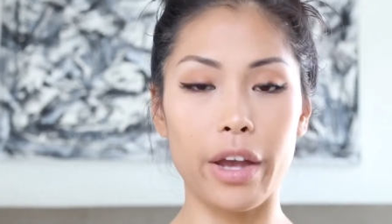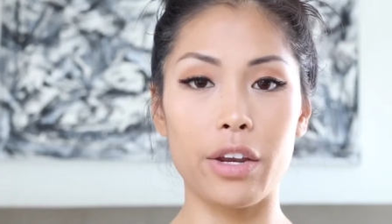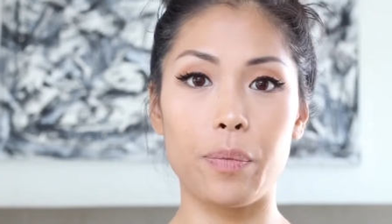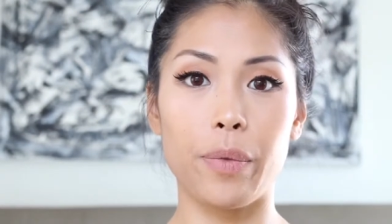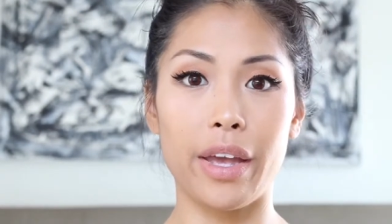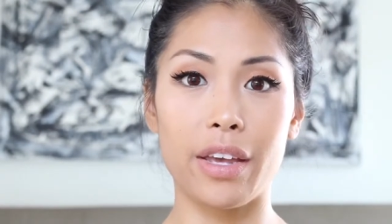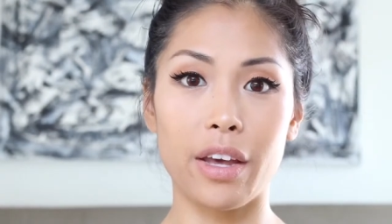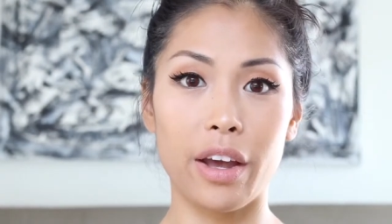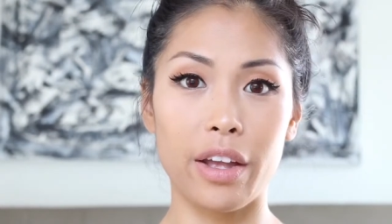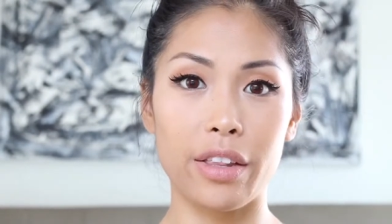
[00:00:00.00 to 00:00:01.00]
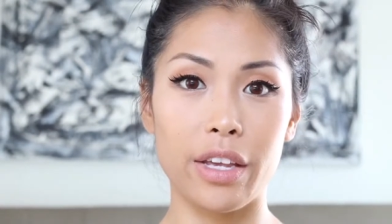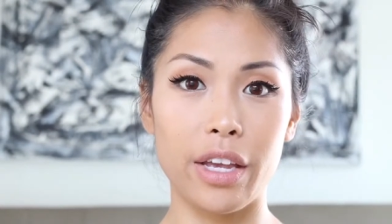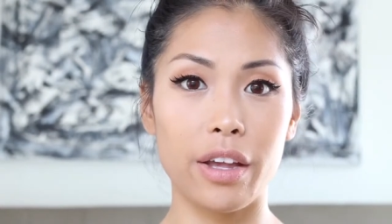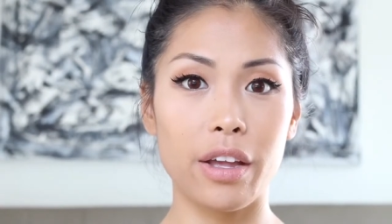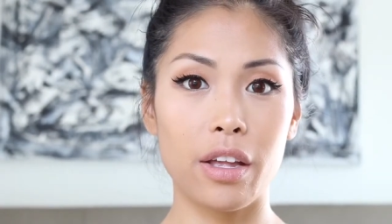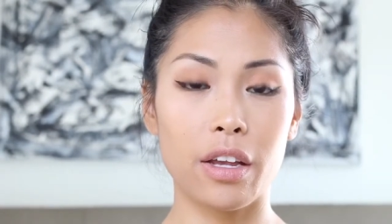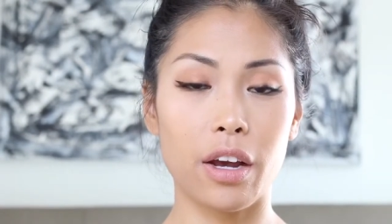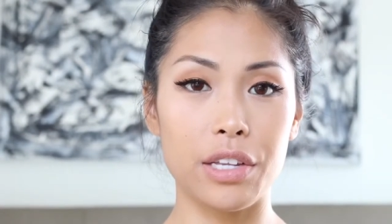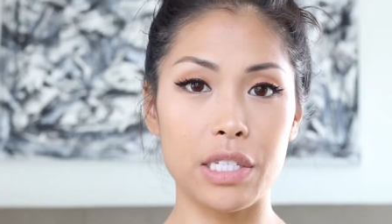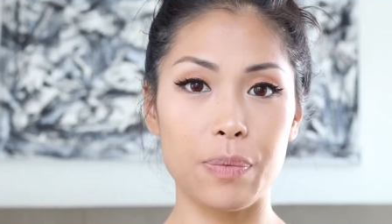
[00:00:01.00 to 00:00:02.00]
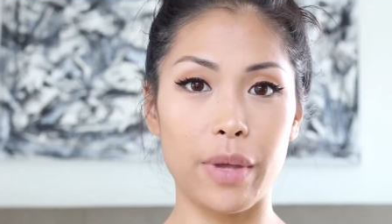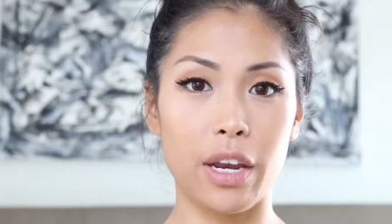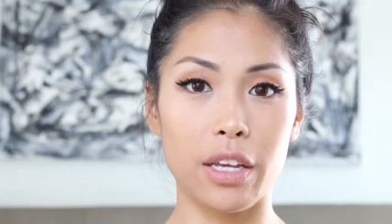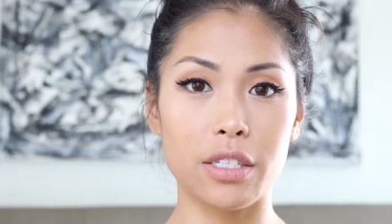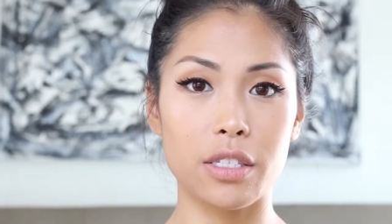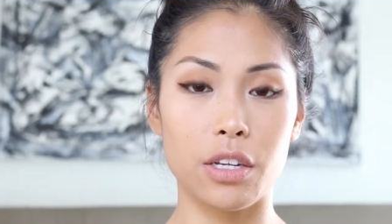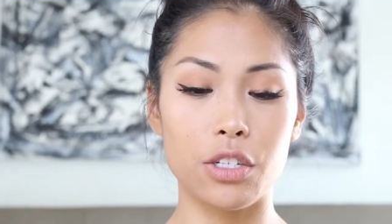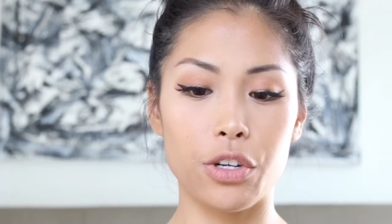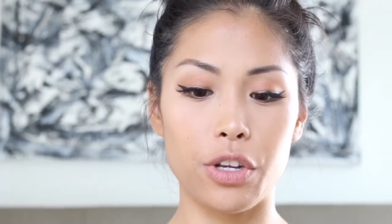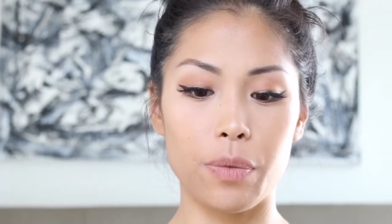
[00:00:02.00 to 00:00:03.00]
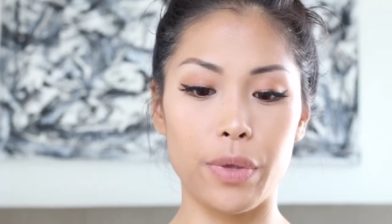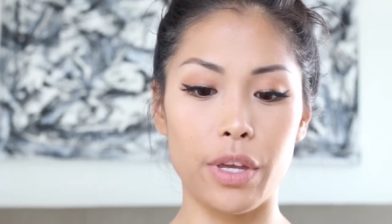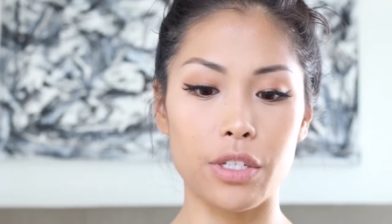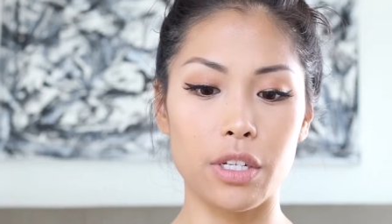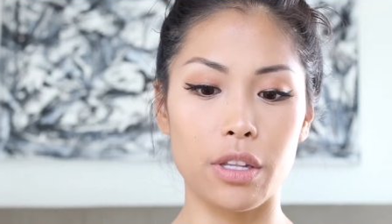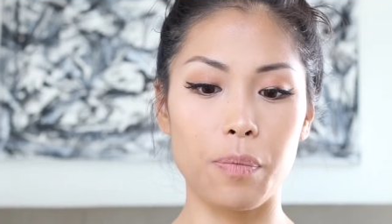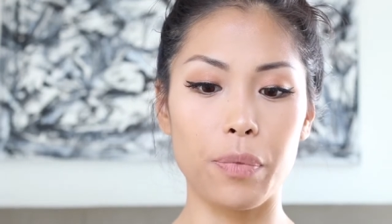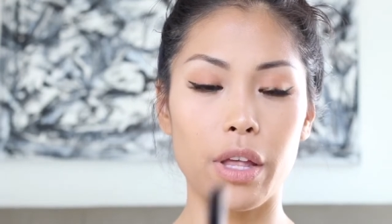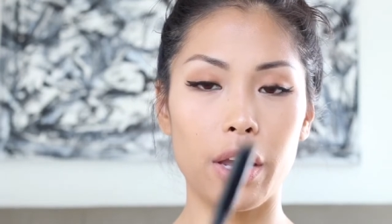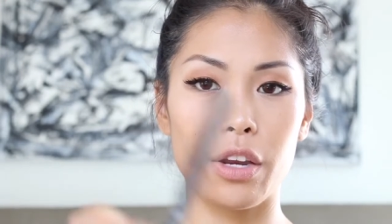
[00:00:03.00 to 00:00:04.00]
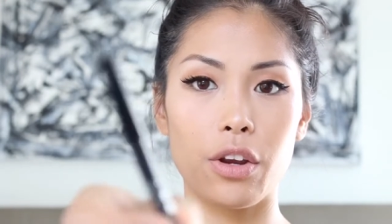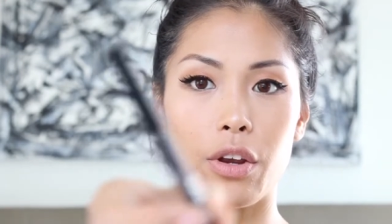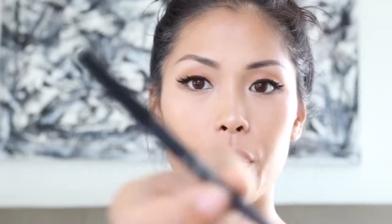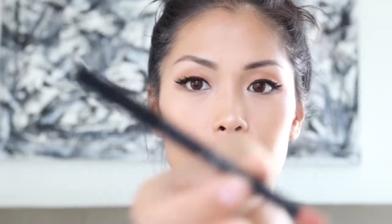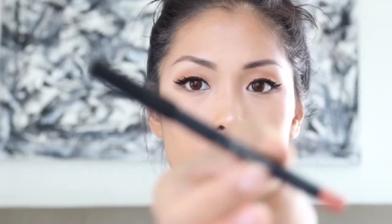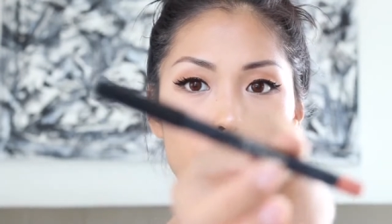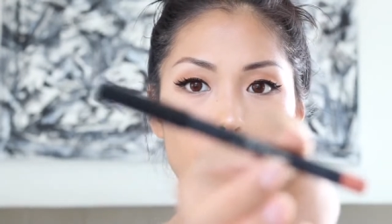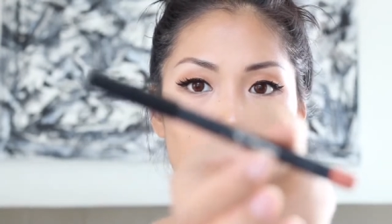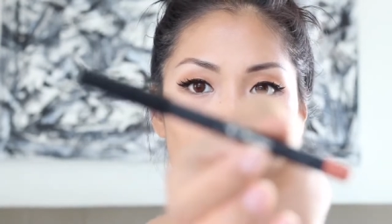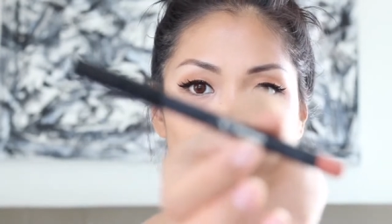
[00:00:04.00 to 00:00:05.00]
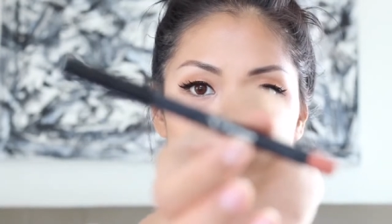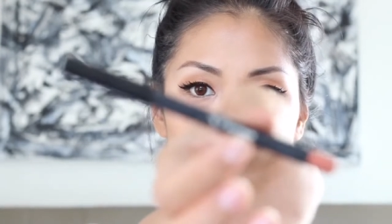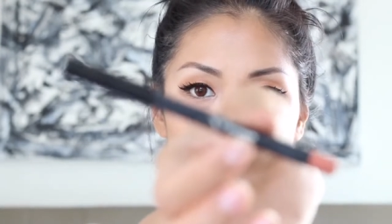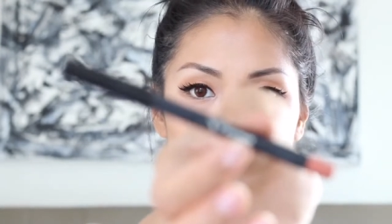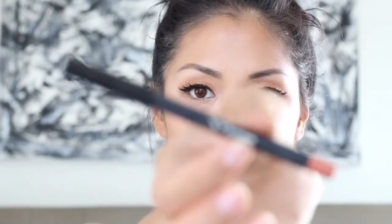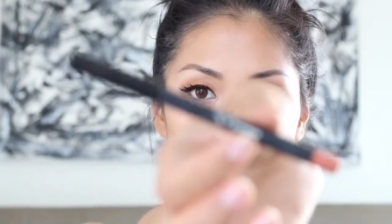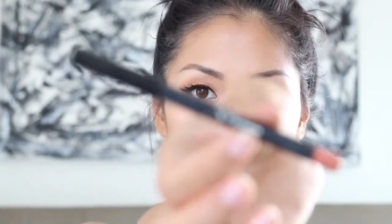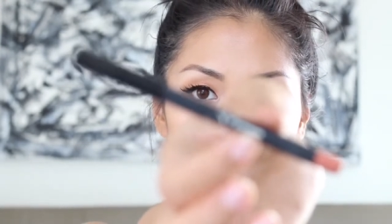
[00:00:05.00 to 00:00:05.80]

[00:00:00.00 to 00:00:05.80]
tried my Kylie Cosmetics Dirty Peach Lip Liner, which I absolutely